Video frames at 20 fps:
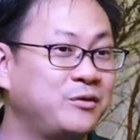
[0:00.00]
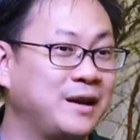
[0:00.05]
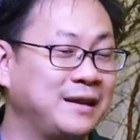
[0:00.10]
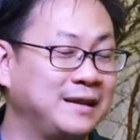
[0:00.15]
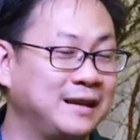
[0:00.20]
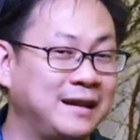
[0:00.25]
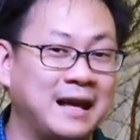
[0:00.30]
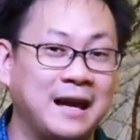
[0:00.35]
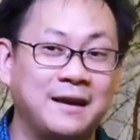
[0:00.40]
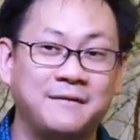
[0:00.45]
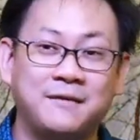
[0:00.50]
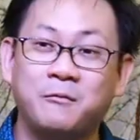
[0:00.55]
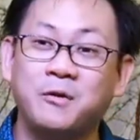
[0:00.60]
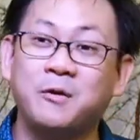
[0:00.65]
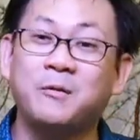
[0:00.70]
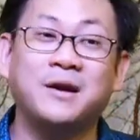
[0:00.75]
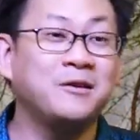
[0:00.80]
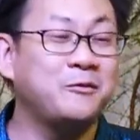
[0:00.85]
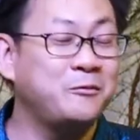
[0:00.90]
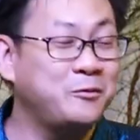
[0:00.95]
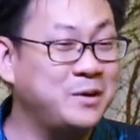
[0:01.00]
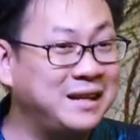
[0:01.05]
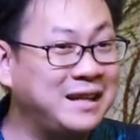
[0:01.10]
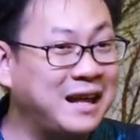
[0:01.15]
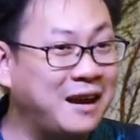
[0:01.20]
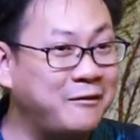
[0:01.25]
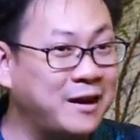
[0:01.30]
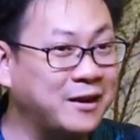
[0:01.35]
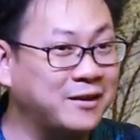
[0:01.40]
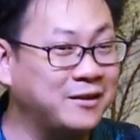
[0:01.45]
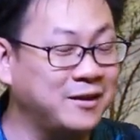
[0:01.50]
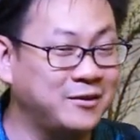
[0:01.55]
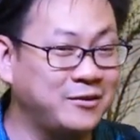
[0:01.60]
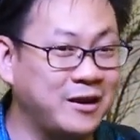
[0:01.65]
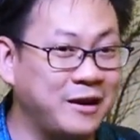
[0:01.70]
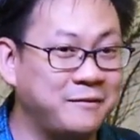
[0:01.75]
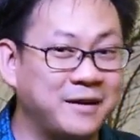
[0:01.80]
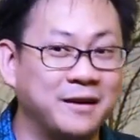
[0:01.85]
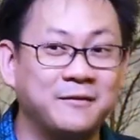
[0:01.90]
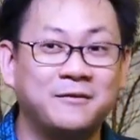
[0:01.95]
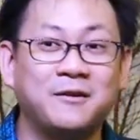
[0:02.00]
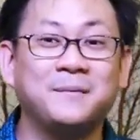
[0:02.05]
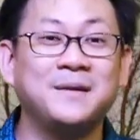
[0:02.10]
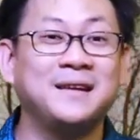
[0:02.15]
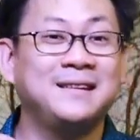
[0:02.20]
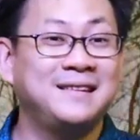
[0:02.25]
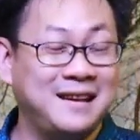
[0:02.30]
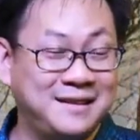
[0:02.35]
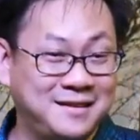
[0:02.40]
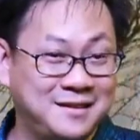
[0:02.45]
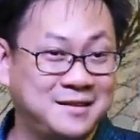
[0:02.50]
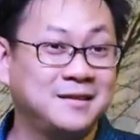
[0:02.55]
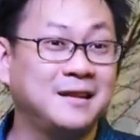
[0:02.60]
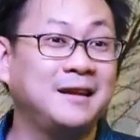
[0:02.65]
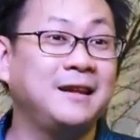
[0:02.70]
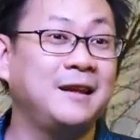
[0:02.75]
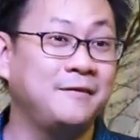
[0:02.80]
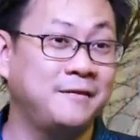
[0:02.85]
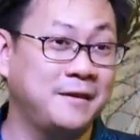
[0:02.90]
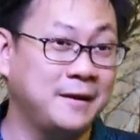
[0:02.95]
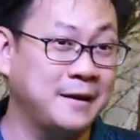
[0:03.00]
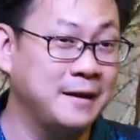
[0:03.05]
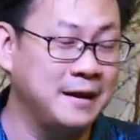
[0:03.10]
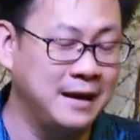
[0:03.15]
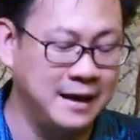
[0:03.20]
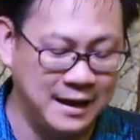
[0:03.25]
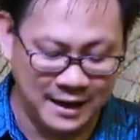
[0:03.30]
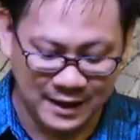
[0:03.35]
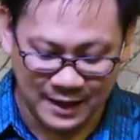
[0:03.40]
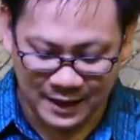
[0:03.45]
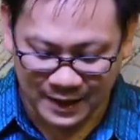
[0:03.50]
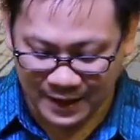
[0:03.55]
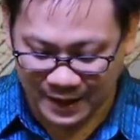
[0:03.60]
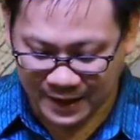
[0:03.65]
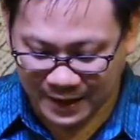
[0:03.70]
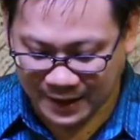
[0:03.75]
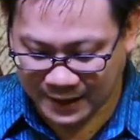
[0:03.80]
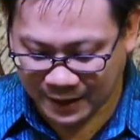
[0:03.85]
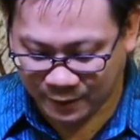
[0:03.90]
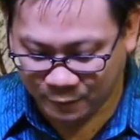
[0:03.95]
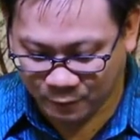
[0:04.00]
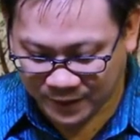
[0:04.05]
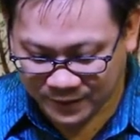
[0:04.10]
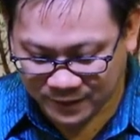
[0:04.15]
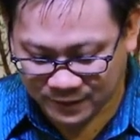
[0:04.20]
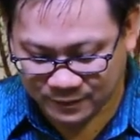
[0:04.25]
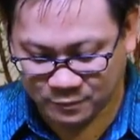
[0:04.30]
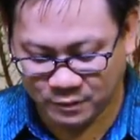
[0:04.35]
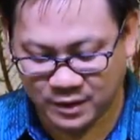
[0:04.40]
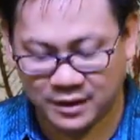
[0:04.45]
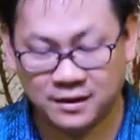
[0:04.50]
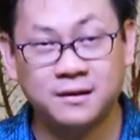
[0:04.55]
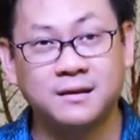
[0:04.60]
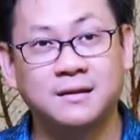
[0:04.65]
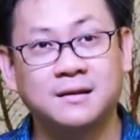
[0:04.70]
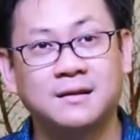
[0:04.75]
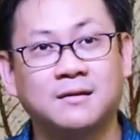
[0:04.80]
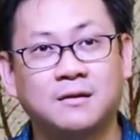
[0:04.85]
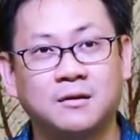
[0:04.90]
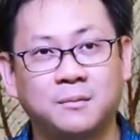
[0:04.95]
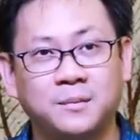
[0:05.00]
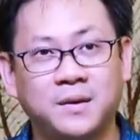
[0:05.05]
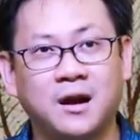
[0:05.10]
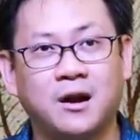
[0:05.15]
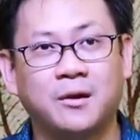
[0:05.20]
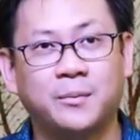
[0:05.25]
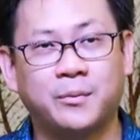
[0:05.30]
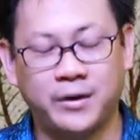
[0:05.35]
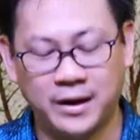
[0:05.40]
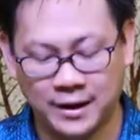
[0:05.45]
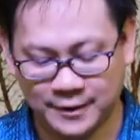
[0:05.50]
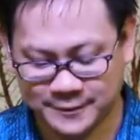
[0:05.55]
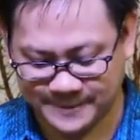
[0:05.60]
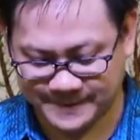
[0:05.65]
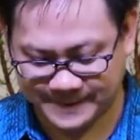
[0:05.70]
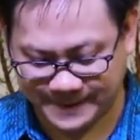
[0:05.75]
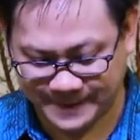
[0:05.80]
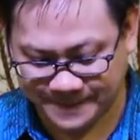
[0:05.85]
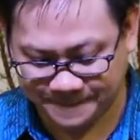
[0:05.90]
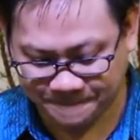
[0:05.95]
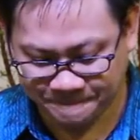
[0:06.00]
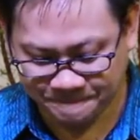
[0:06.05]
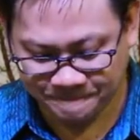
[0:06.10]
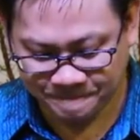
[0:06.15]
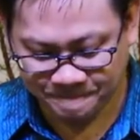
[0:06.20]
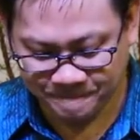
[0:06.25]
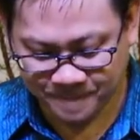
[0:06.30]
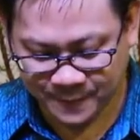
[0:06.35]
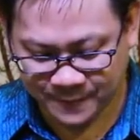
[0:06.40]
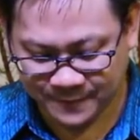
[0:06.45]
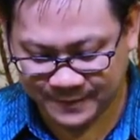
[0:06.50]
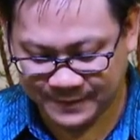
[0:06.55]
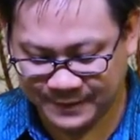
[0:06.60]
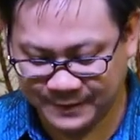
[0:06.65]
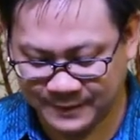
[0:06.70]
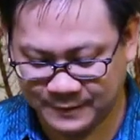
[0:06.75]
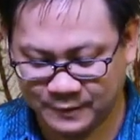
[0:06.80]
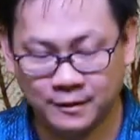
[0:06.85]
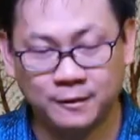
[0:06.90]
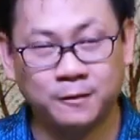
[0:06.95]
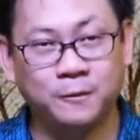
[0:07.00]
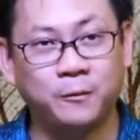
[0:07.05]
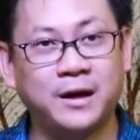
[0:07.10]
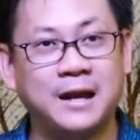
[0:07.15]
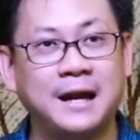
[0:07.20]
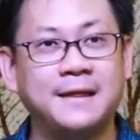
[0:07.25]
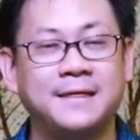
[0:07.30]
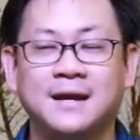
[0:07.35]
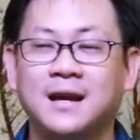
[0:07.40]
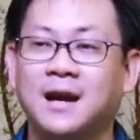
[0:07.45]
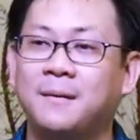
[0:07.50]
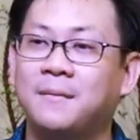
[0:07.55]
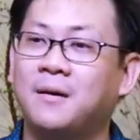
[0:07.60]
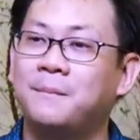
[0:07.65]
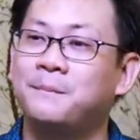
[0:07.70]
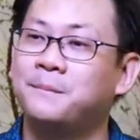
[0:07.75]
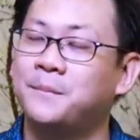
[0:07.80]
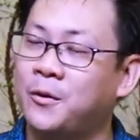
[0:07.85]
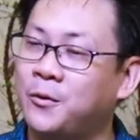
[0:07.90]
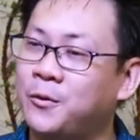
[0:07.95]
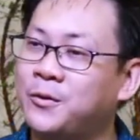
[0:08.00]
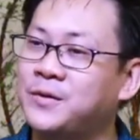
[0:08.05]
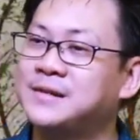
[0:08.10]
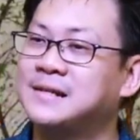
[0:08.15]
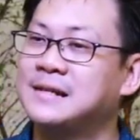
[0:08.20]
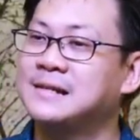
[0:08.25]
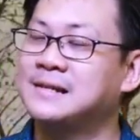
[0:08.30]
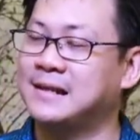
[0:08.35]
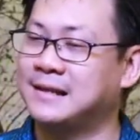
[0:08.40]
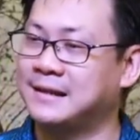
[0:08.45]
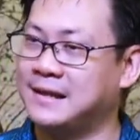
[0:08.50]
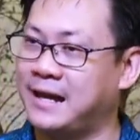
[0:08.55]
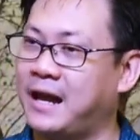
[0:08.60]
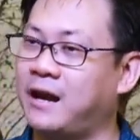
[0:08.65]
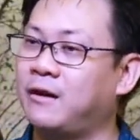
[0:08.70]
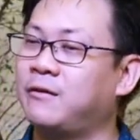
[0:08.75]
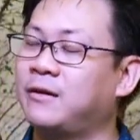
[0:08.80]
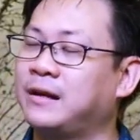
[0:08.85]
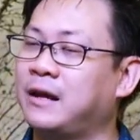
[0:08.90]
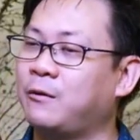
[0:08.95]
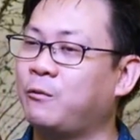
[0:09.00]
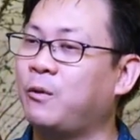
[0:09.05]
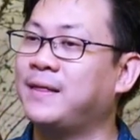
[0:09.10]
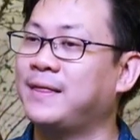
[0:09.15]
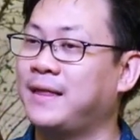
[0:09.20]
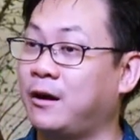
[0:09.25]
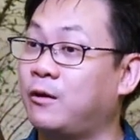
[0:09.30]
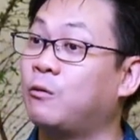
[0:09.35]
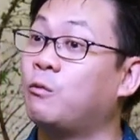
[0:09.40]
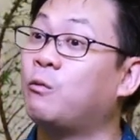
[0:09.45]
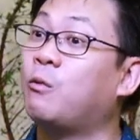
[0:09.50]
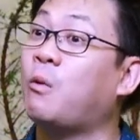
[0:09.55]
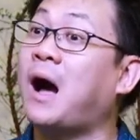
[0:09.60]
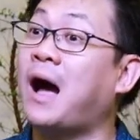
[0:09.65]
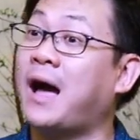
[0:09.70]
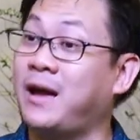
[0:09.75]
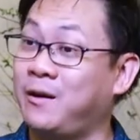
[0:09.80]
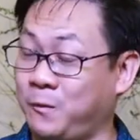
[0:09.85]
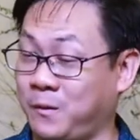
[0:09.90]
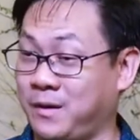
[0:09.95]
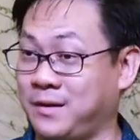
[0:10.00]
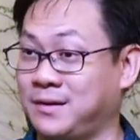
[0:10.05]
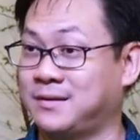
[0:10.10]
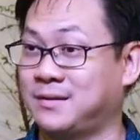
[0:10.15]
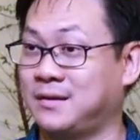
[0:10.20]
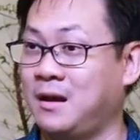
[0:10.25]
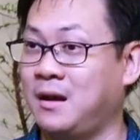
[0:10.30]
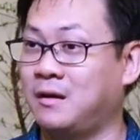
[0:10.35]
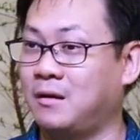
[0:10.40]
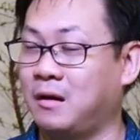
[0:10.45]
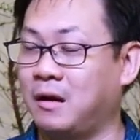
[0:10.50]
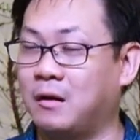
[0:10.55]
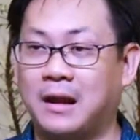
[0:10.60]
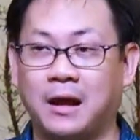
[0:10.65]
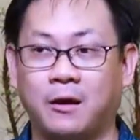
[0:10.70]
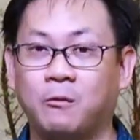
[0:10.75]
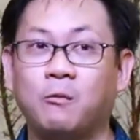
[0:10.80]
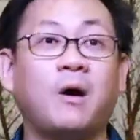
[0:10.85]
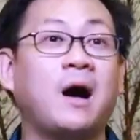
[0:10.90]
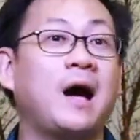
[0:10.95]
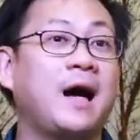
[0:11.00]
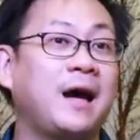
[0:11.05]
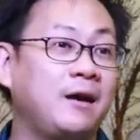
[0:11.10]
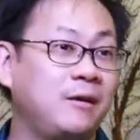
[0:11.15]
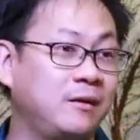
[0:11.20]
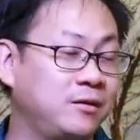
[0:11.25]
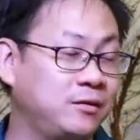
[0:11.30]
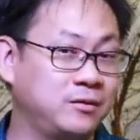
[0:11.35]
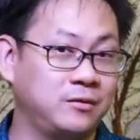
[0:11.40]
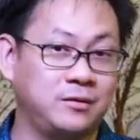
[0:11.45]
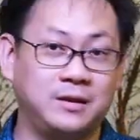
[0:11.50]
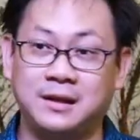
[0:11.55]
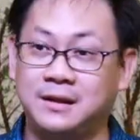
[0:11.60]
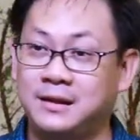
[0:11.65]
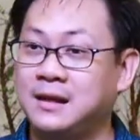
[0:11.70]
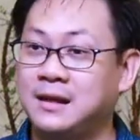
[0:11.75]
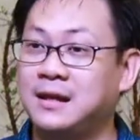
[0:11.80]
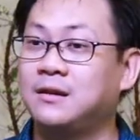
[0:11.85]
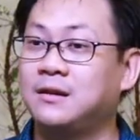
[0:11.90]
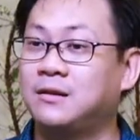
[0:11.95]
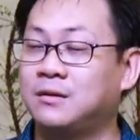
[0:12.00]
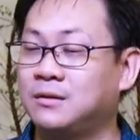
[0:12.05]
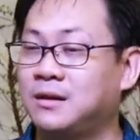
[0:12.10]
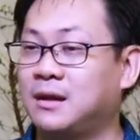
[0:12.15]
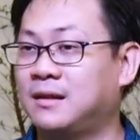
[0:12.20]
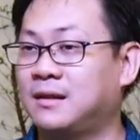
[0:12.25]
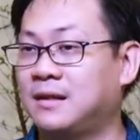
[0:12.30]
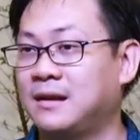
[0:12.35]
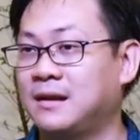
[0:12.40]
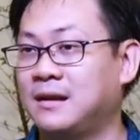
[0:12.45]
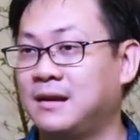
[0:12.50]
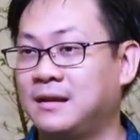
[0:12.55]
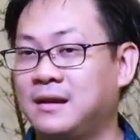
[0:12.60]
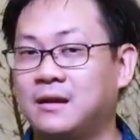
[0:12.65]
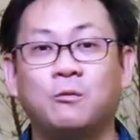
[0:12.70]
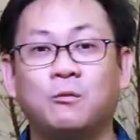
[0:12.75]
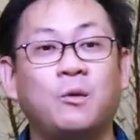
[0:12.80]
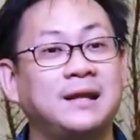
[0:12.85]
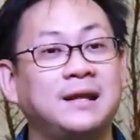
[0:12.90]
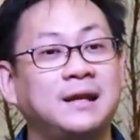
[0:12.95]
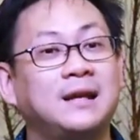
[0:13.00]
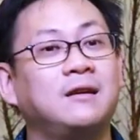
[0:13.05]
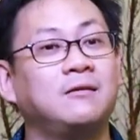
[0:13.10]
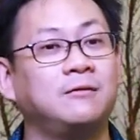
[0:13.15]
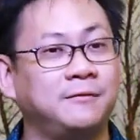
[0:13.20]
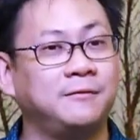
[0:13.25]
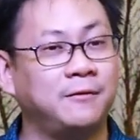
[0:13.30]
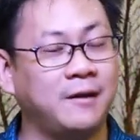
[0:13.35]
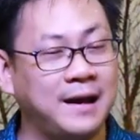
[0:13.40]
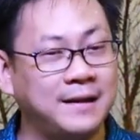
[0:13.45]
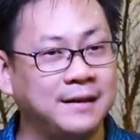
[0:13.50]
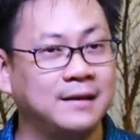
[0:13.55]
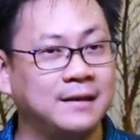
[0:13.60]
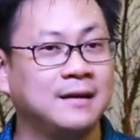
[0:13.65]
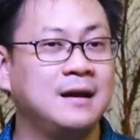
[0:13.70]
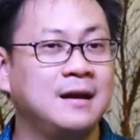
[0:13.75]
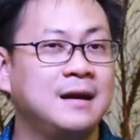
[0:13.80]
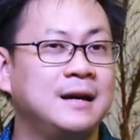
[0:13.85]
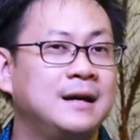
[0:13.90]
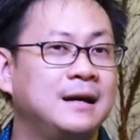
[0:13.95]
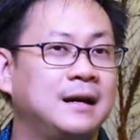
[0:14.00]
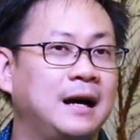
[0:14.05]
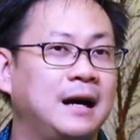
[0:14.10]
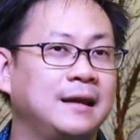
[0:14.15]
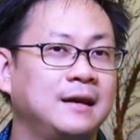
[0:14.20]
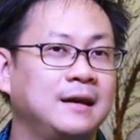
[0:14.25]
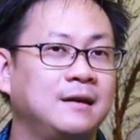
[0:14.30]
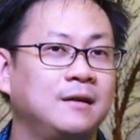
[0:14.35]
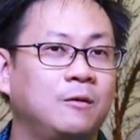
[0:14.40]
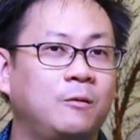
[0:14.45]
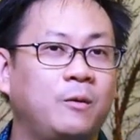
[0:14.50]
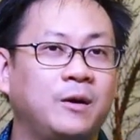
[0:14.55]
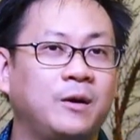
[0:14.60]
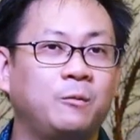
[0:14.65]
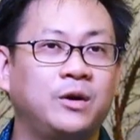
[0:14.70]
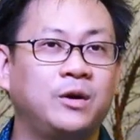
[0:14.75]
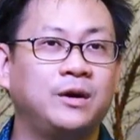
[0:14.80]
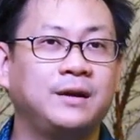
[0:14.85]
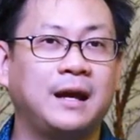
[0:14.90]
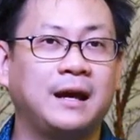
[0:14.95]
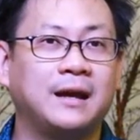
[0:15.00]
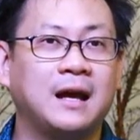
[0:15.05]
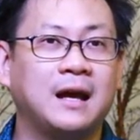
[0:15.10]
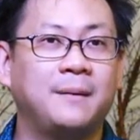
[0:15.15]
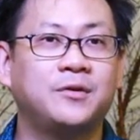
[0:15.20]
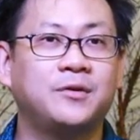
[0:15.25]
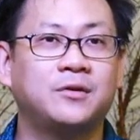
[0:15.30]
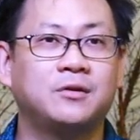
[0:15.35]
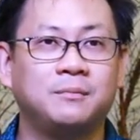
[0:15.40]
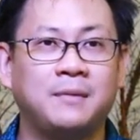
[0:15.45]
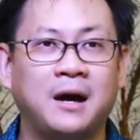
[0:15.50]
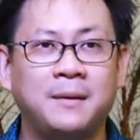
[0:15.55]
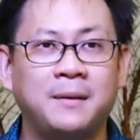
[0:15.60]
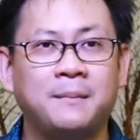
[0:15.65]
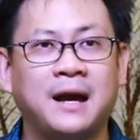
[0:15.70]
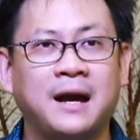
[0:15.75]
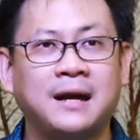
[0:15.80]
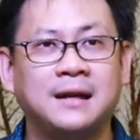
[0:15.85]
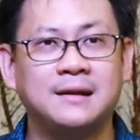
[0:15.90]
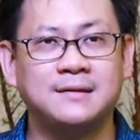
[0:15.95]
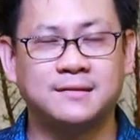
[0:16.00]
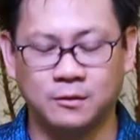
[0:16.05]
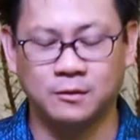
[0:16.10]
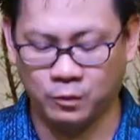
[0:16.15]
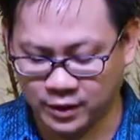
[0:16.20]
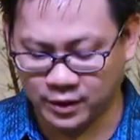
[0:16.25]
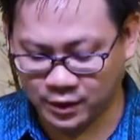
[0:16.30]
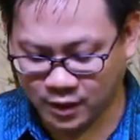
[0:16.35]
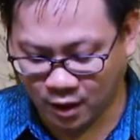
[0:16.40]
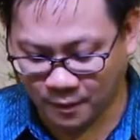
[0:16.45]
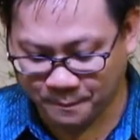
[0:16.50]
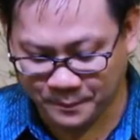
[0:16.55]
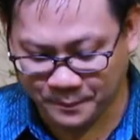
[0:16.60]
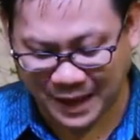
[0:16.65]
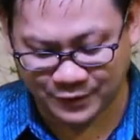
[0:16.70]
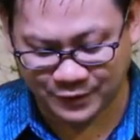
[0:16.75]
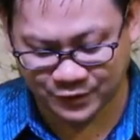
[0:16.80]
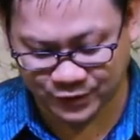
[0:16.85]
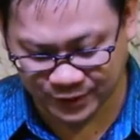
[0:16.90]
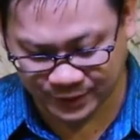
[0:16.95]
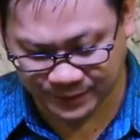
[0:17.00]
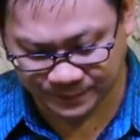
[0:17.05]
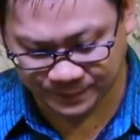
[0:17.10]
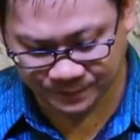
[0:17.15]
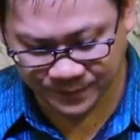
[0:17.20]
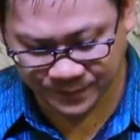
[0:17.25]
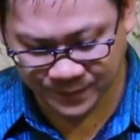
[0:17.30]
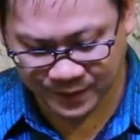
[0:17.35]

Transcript: and the life. And we want to redirect the traffic from the dead to the living. And I wonder whether this could be our prayer today. You see, when I think about Moses and Aaron and what their why was, like why did he do the thing he did? Why did he run? I think one word that comes to my mind is the word compassion.